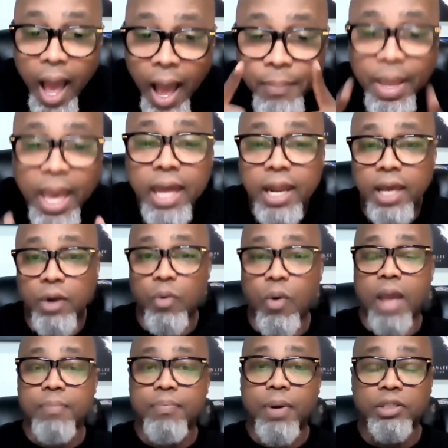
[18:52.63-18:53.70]
I'm mad at a
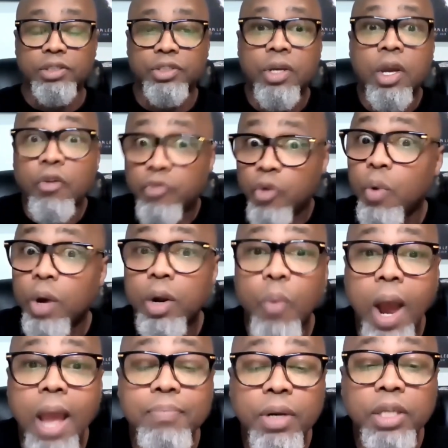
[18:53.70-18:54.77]
white person for what a
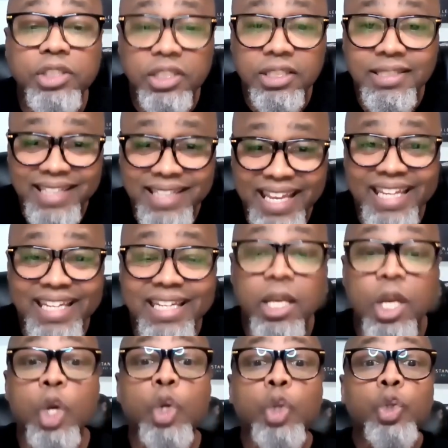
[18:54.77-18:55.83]
white person did
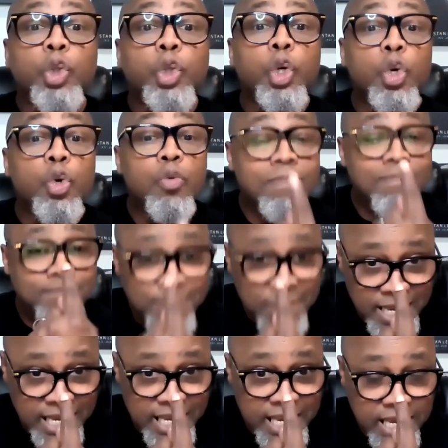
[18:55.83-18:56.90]
to
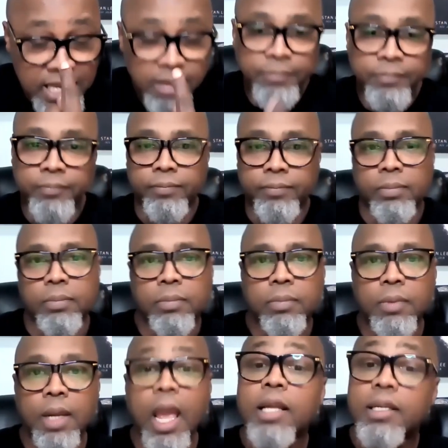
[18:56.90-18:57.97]
me
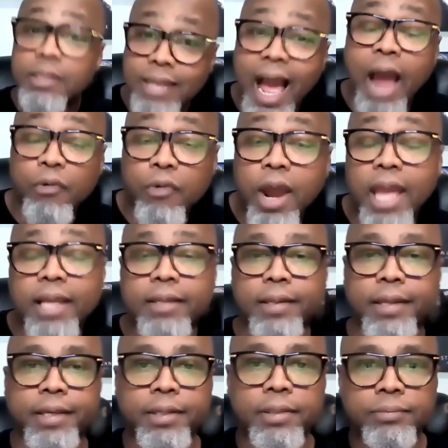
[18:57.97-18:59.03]

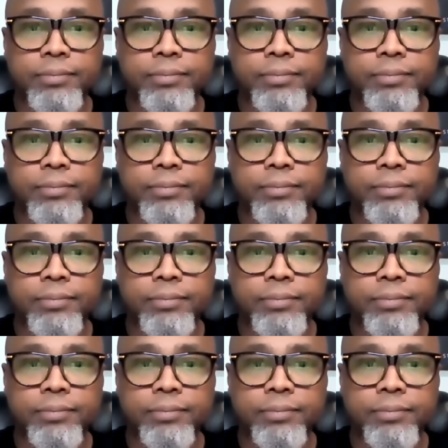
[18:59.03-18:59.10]
directly.